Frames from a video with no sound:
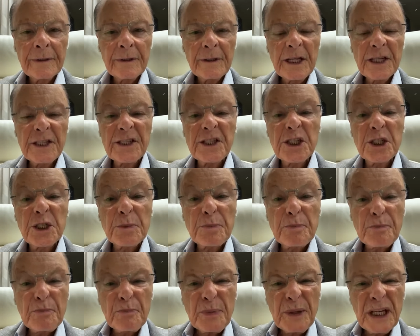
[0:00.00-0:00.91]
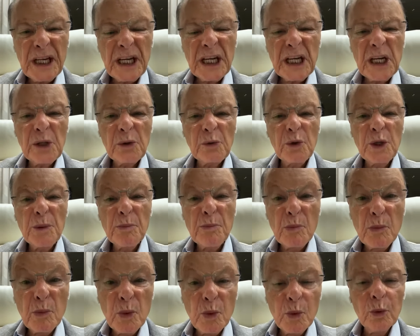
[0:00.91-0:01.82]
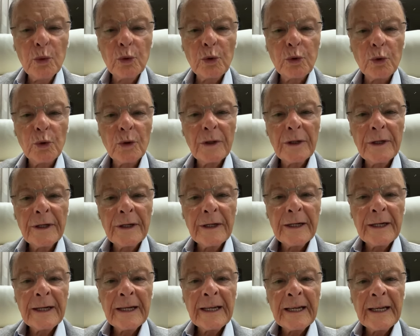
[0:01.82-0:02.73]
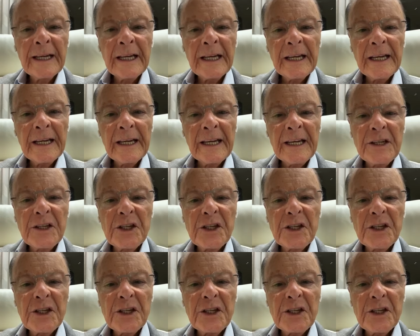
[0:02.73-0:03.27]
This spirit that is evil